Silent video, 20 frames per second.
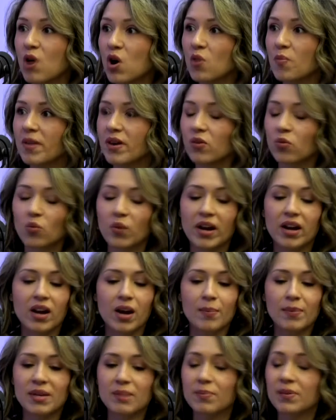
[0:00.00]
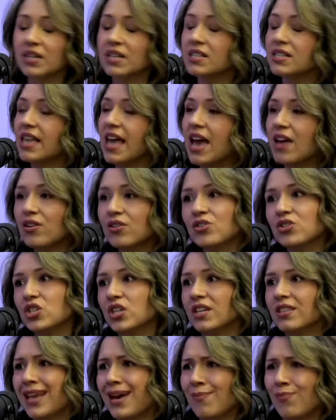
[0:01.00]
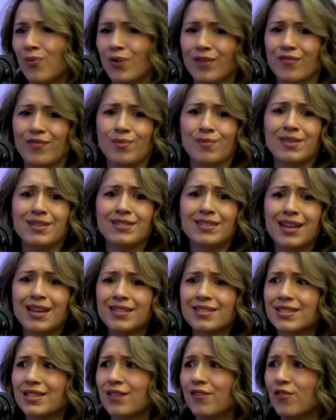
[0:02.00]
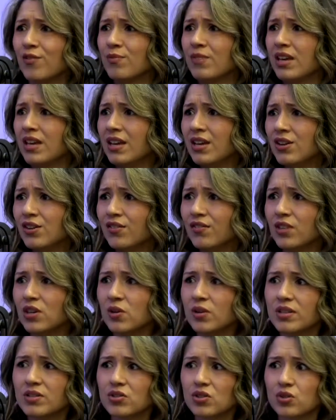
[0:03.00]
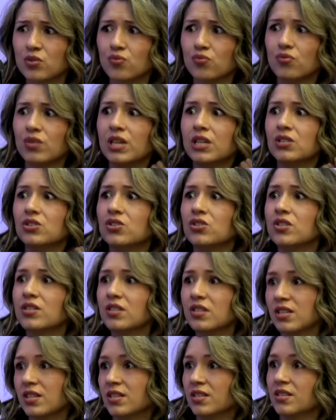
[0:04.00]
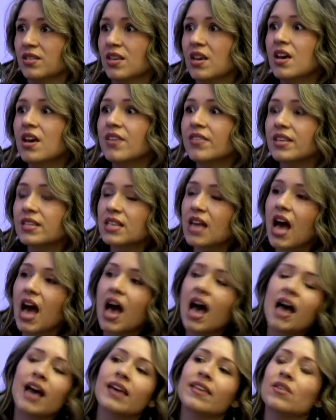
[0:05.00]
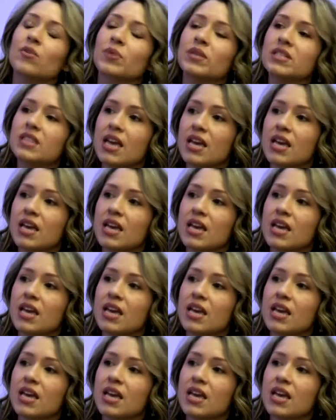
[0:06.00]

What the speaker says: a moment where, because the energy at that point from the dancing, from the interview has just reached this high that